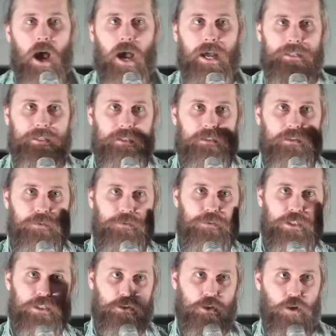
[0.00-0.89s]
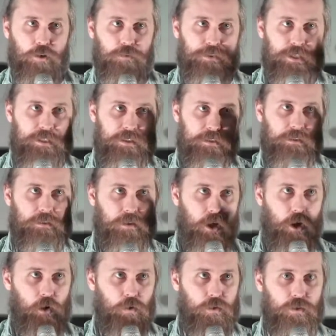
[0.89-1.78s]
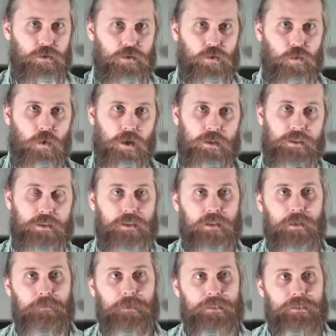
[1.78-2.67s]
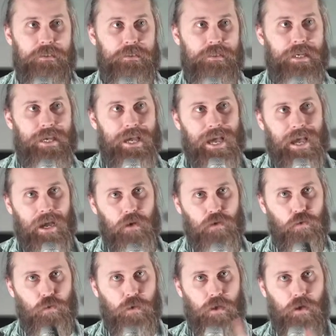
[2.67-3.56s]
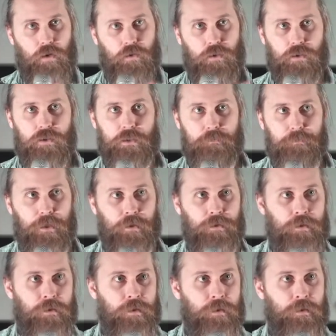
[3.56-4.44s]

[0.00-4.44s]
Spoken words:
I need to resolve this, I need to hold on to one. It's going to be to say, how do I hold on to both?